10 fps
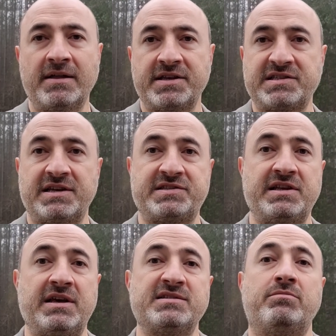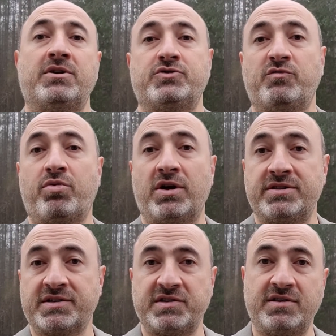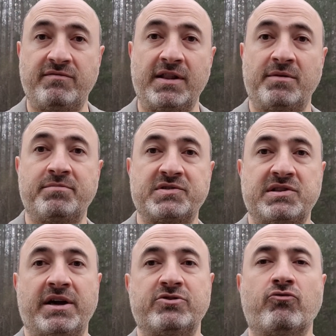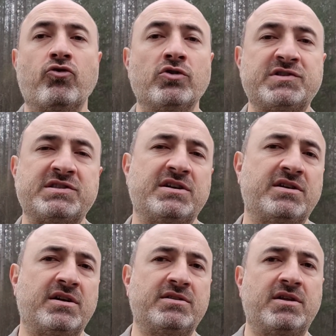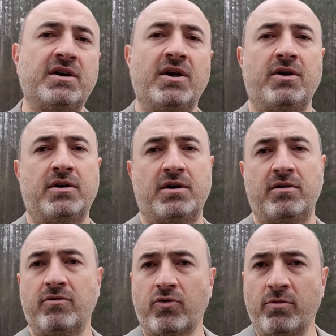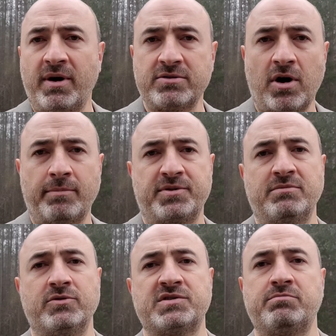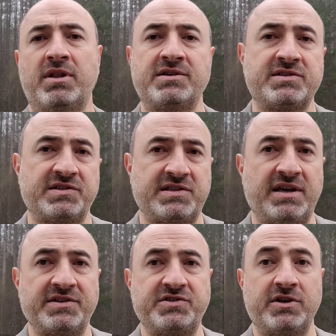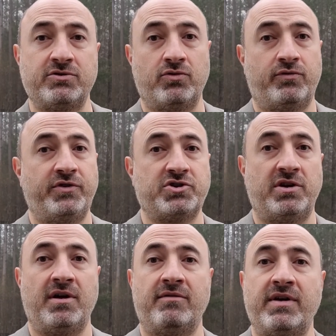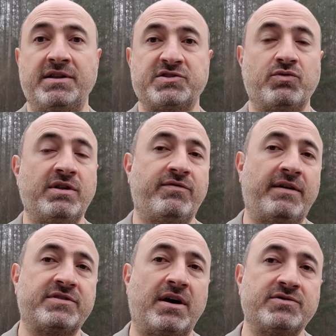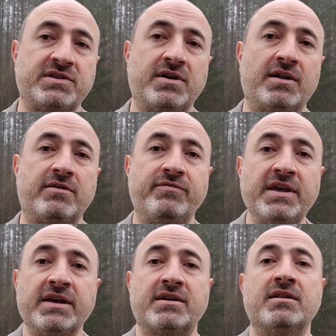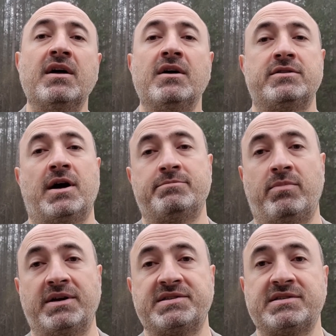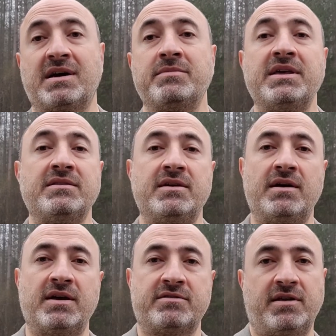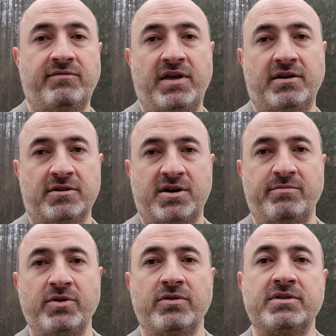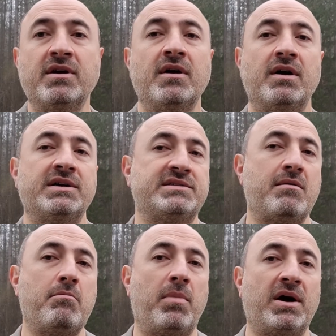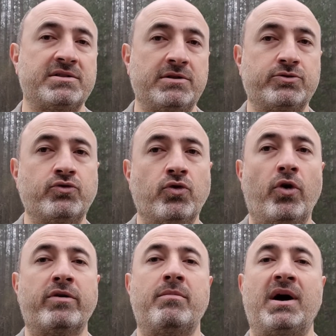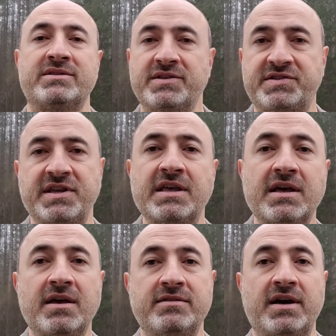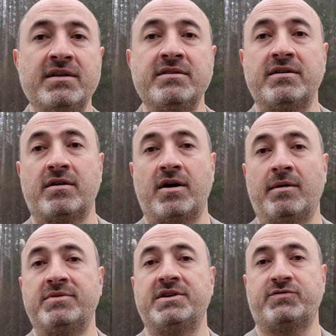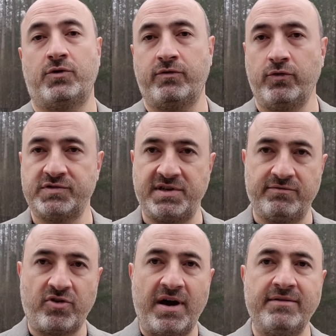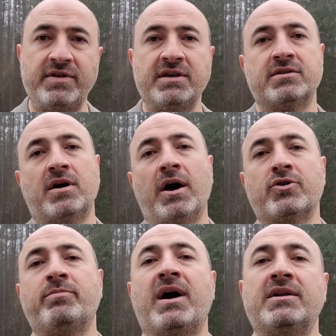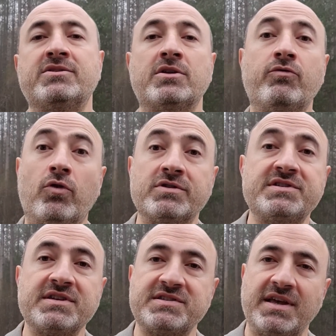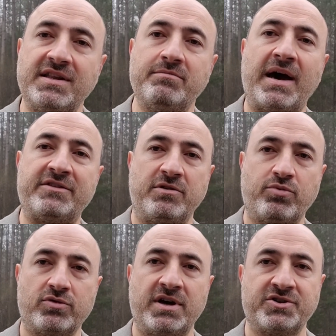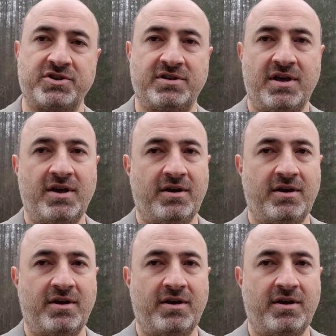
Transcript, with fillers: Tesla still has a bunch of products and developments like the Roadster and the uh, Robot Optimus. Plus, Tesla has yet to officially unveil its $25,000 vehicle, dubbed by some in the electric vehicle community as the Model 2 or Model C. Then there are updates for full self-driving and autopilot and 4680 battery production.